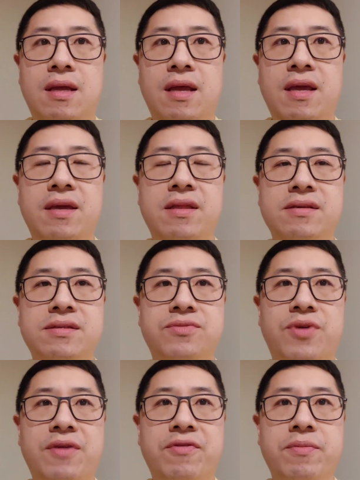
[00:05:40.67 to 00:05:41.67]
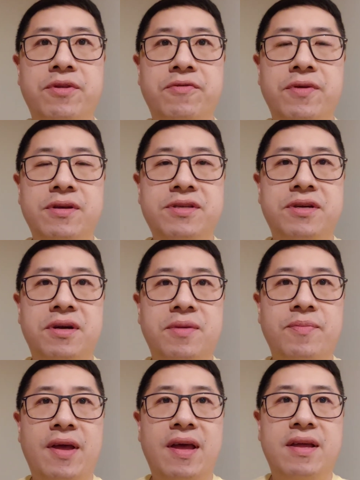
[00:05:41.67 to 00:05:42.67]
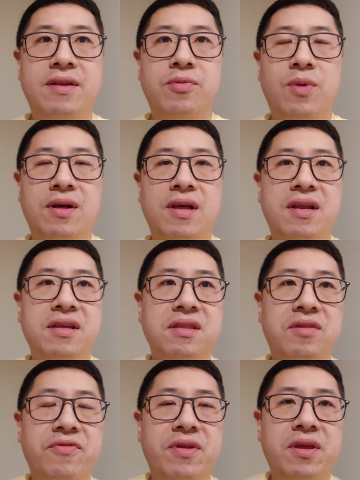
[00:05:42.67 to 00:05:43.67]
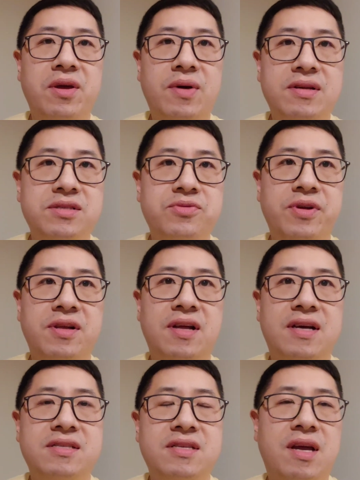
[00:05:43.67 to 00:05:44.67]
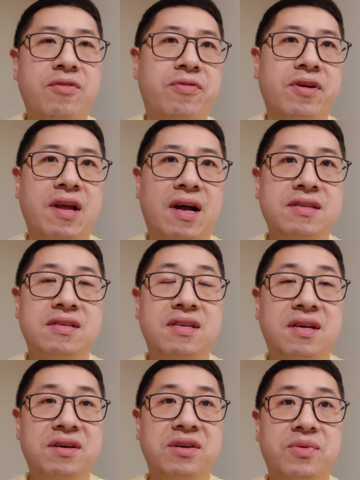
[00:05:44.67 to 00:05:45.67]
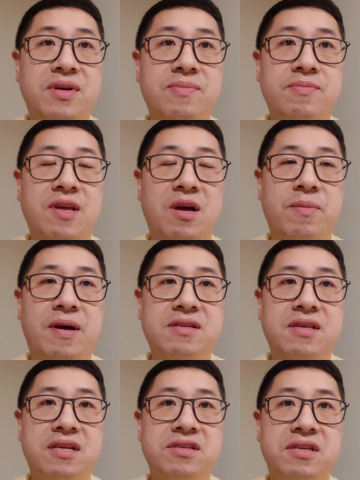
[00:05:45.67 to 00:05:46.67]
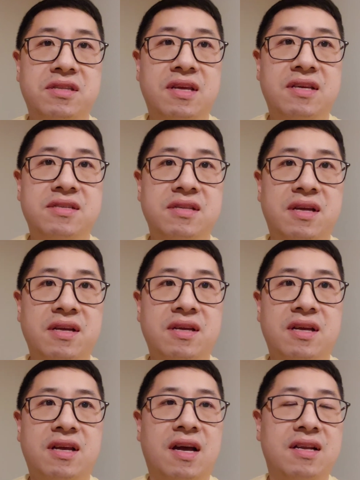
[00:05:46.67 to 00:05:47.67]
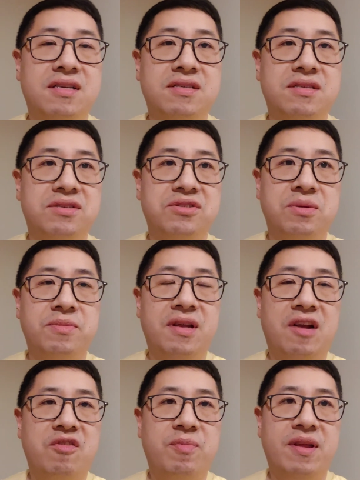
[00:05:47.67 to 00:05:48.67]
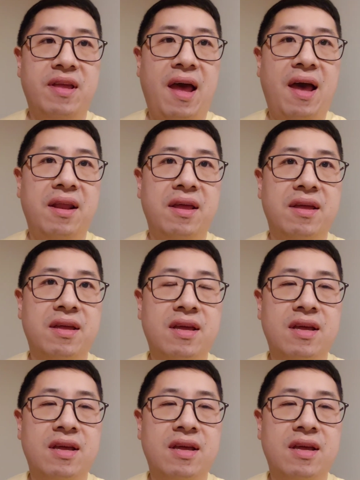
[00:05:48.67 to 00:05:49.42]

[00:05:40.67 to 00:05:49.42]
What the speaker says: Hey, this is Ray from the future, and while editing the video, I just realized I forgot to tell you what kielbasa actually tasted like. I kind of just assumed that everybody had it.